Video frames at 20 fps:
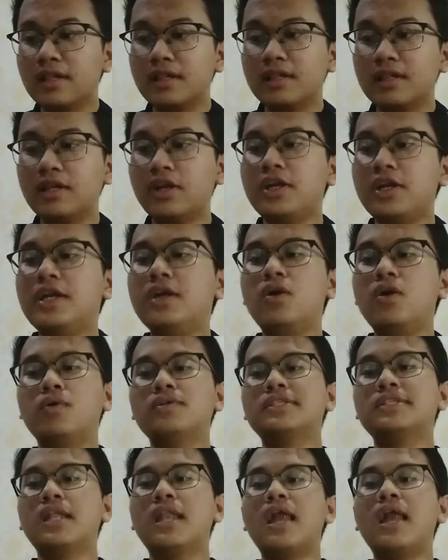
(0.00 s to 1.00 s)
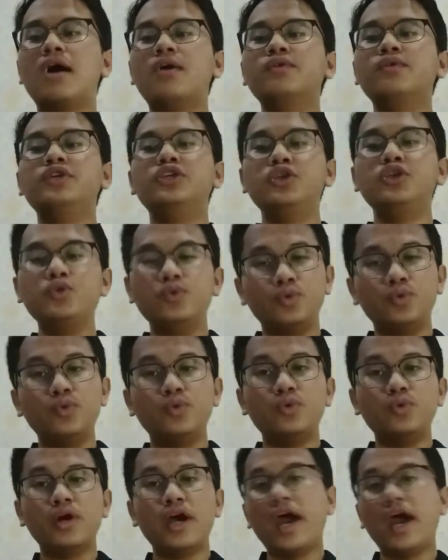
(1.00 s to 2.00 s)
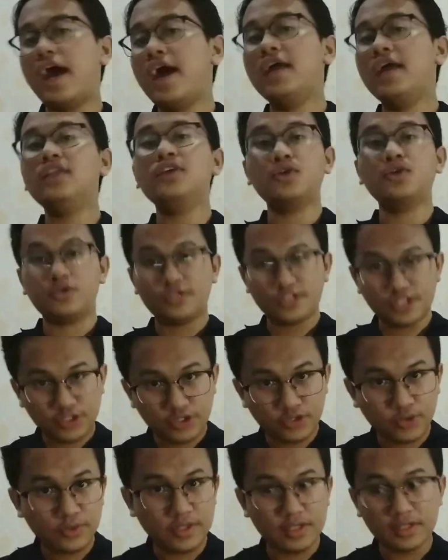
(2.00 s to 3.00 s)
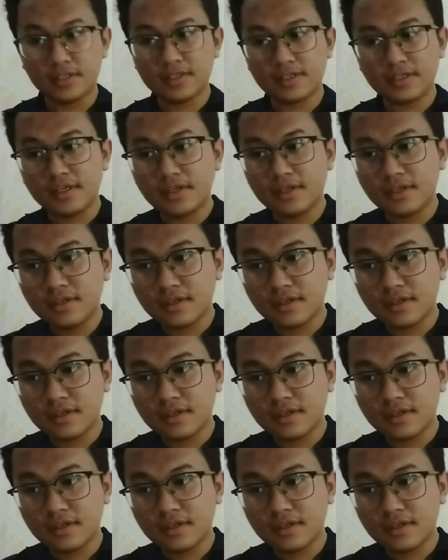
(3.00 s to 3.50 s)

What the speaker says: Learning goals allow you and your students